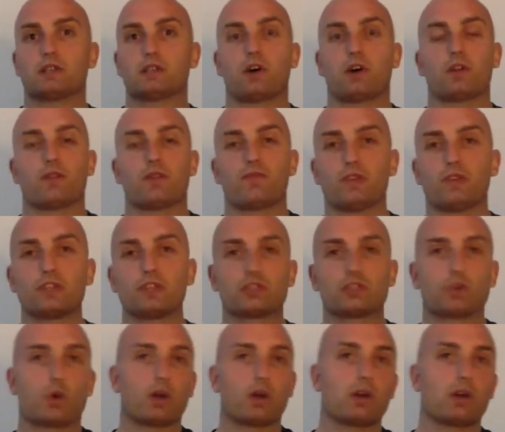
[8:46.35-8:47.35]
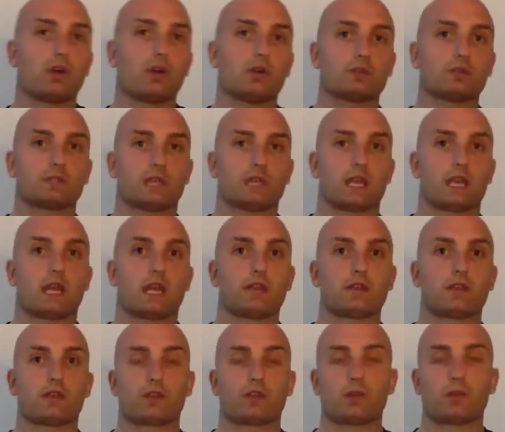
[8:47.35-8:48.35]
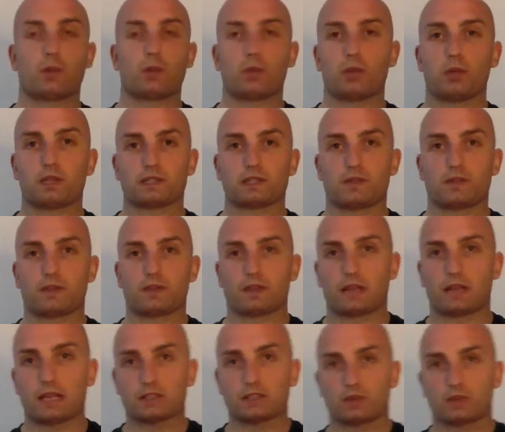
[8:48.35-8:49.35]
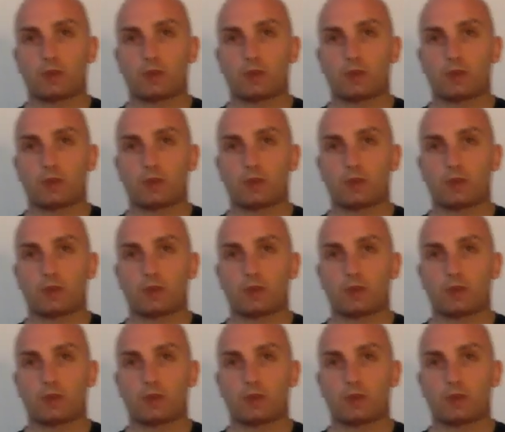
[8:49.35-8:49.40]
all the fish oils, and the Thermal Plus and everything like that.